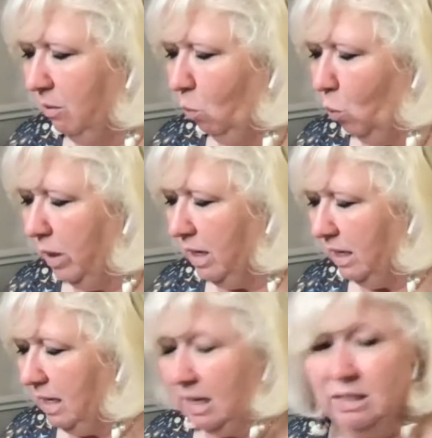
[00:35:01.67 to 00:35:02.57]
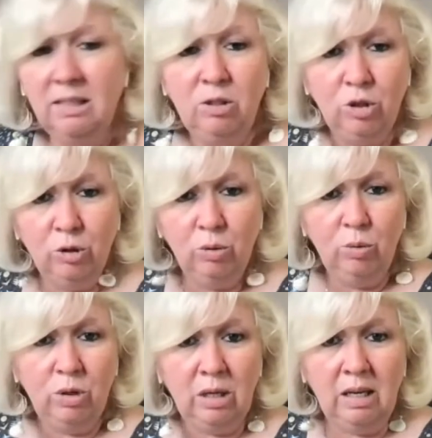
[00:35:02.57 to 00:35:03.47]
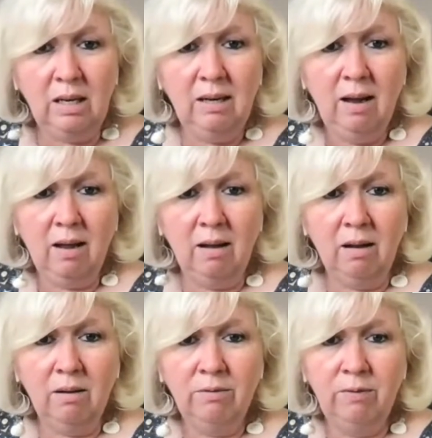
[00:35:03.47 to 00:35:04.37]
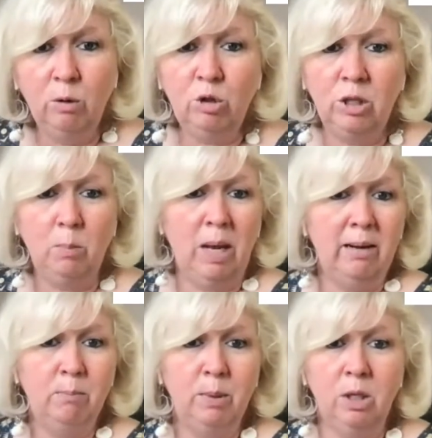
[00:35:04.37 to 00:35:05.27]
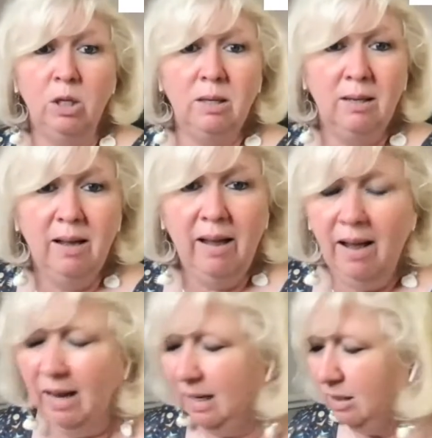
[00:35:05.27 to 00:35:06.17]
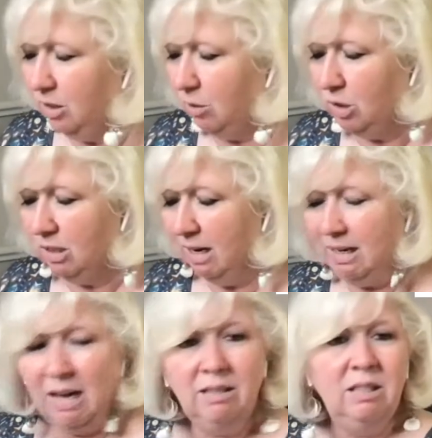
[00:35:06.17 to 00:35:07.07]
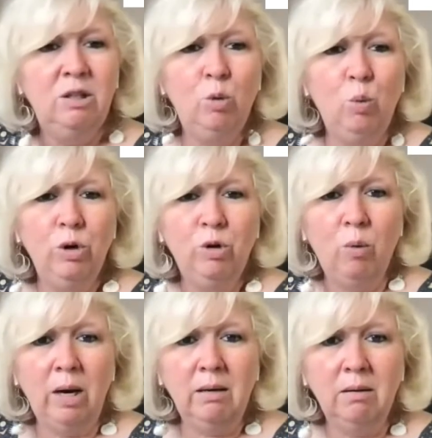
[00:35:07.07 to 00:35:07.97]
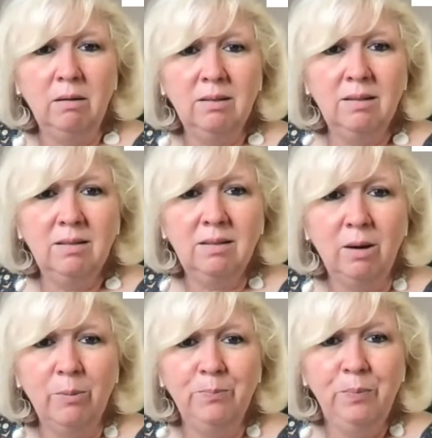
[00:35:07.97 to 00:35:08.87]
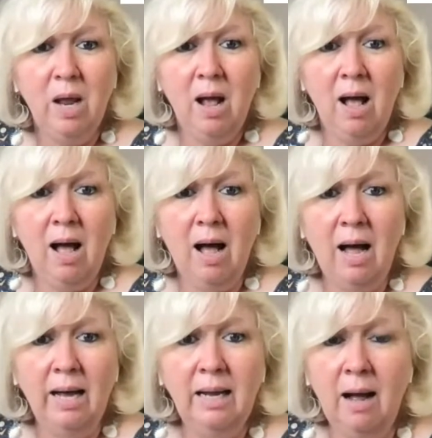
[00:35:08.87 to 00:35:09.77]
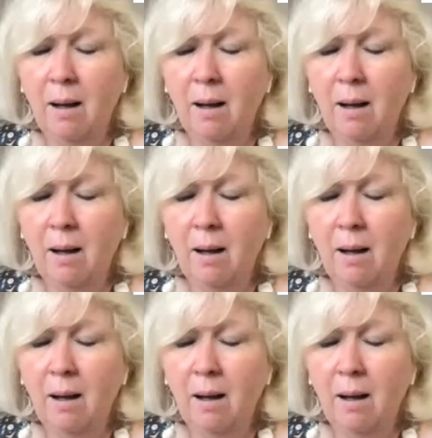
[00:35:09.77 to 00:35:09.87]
one night I did do the faux shiplap look, and so tonight I did the wood grain look. So I